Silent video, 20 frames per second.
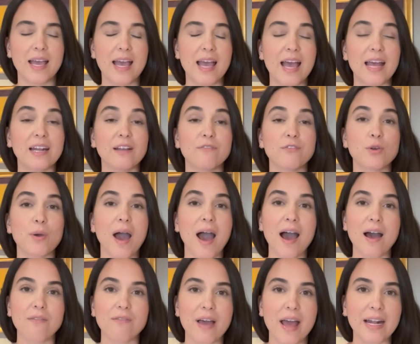And if you
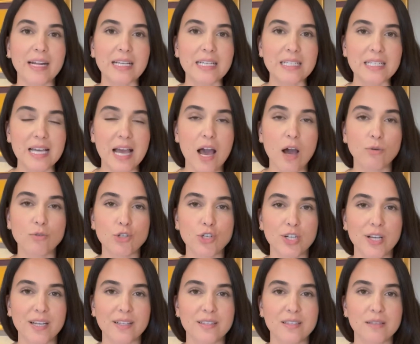have any Tao
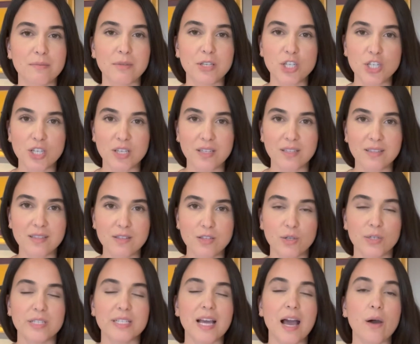transmissions
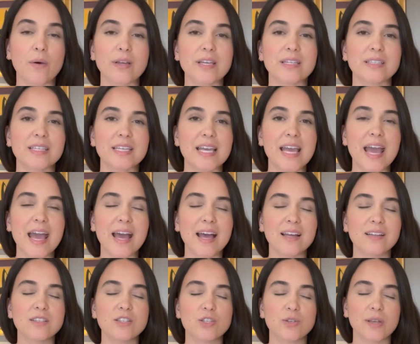or Tao healing
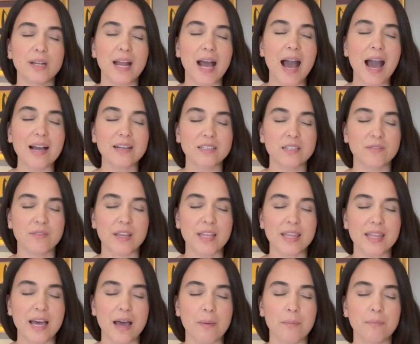hands, you can
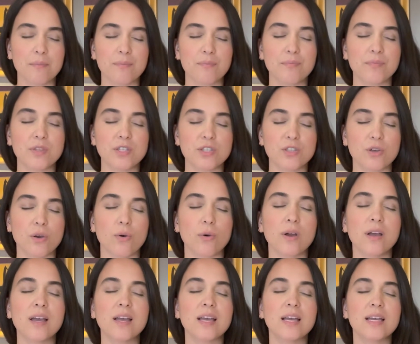activate them. So,
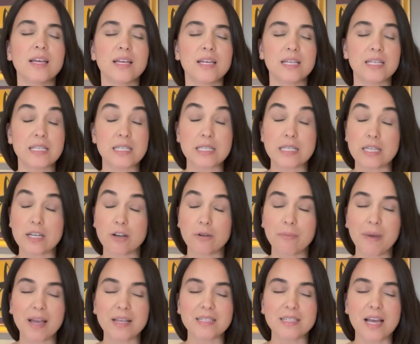dear
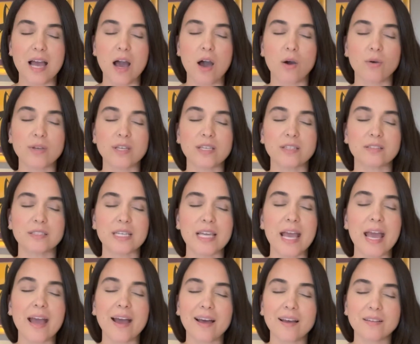my Tao healing
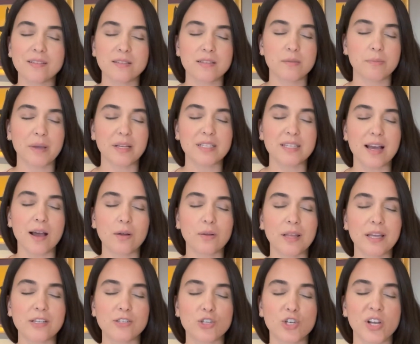hands, my Tao
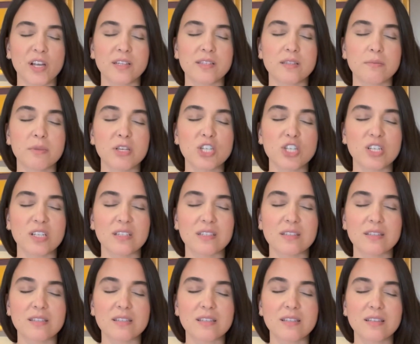light
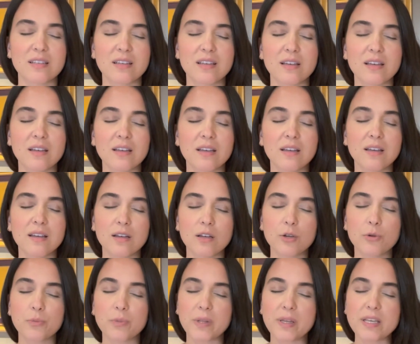transmissions,
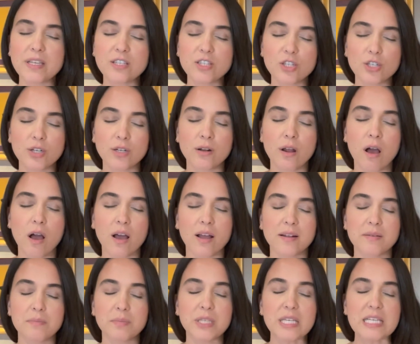please turn
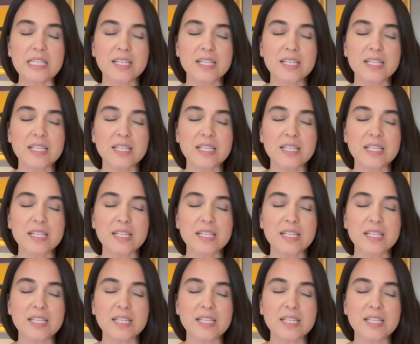on, please